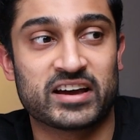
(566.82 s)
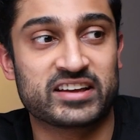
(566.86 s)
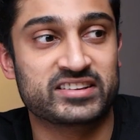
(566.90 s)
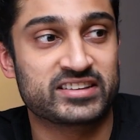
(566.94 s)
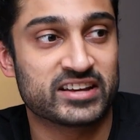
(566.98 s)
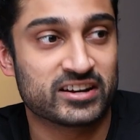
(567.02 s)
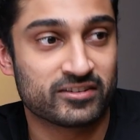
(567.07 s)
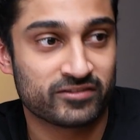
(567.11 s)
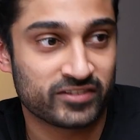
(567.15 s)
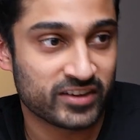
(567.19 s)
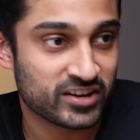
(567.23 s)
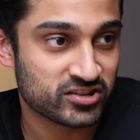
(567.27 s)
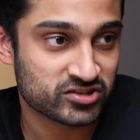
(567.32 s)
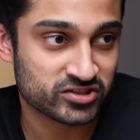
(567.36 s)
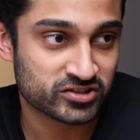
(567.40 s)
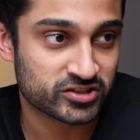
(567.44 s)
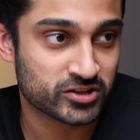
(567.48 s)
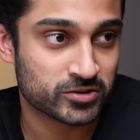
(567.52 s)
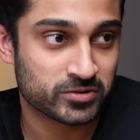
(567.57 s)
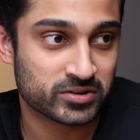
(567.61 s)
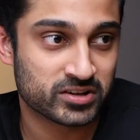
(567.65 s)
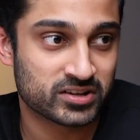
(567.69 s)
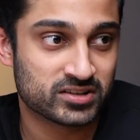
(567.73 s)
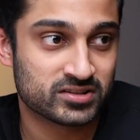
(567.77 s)
identification
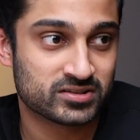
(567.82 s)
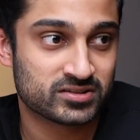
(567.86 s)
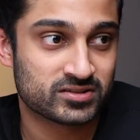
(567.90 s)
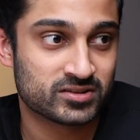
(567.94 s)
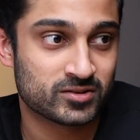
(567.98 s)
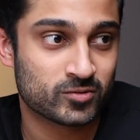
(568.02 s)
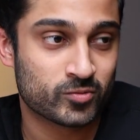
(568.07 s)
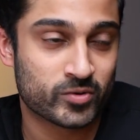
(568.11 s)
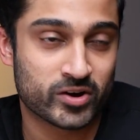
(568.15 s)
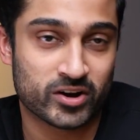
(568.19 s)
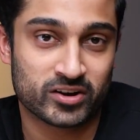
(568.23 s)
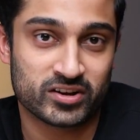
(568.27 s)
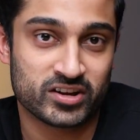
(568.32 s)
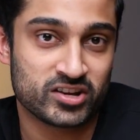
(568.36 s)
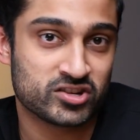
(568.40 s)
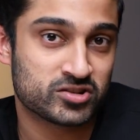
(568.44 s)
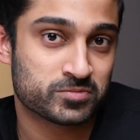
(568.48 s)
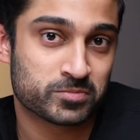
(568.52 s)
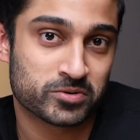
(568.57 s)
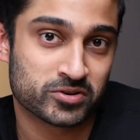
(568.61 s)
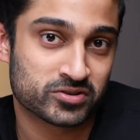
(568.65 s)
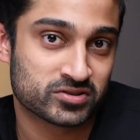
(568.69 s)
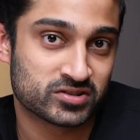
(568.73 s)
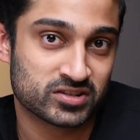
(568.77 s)
tokens where
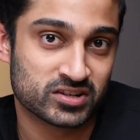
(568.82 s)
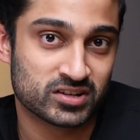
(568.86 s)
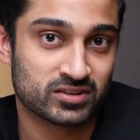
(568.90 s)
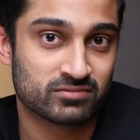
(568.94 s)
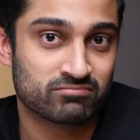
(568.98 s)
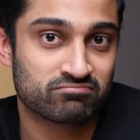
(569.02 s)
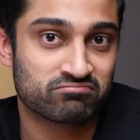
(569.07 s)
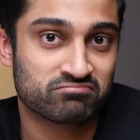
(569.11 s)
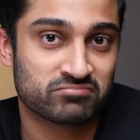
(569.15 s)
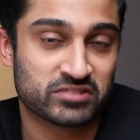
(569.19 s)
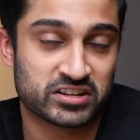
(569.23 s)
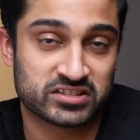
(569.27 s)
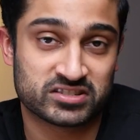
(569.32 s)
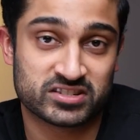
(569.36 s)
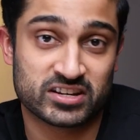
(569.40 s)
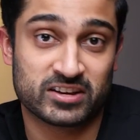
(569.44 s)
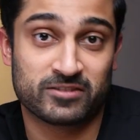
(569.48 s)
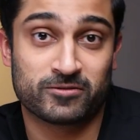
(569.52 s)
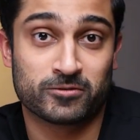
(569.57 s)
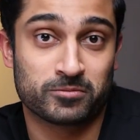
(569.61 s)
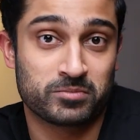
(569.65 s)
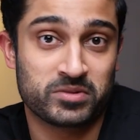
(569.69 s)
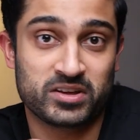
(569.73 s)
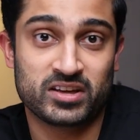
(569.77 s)
each person, let's
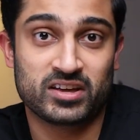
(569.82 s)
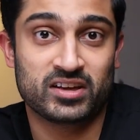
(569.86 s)
say for